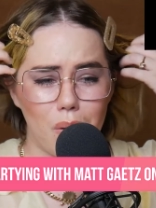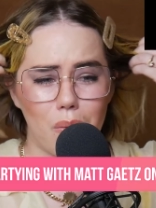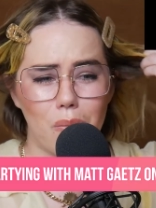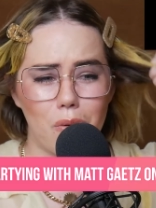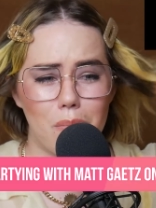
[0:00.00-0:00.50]

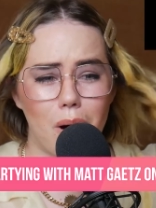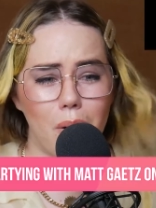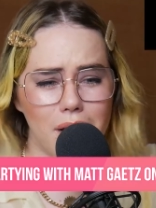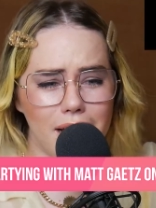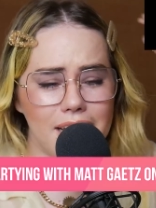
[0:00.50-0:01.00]

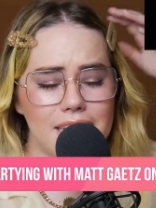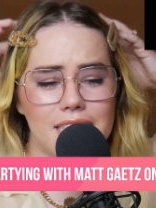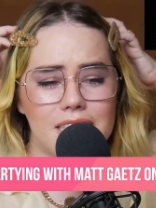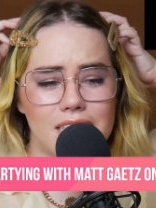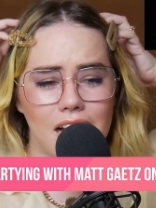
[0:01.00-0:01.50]
Ramona
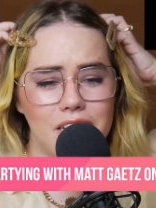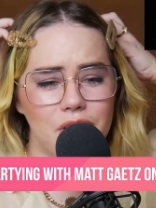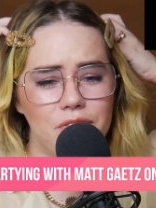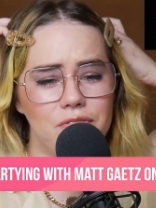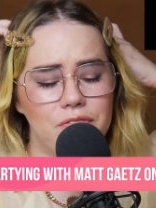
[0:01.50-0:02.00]
is such
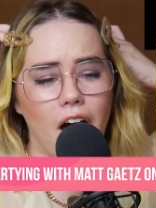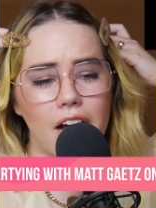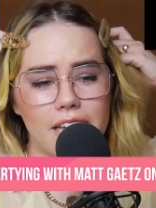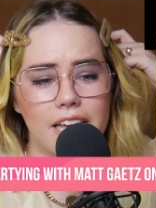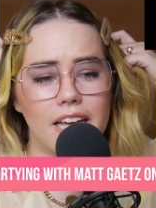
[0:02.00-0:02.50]
a
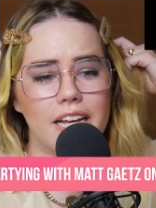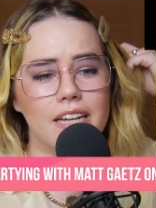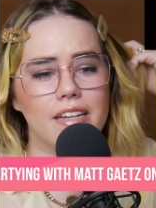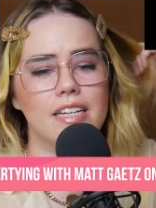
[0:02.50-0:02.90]
fucking.